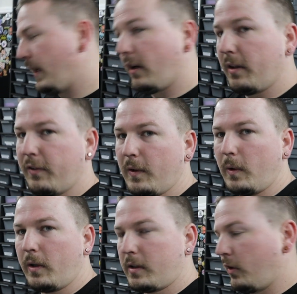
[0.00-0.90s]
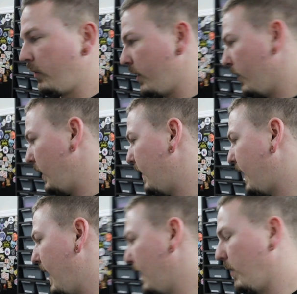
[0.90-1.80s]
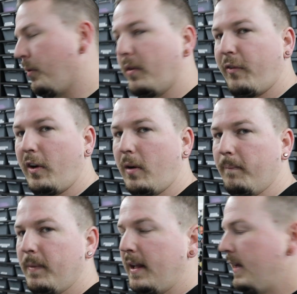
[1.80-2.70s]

air on the floor goes underneath, can't get through the foam,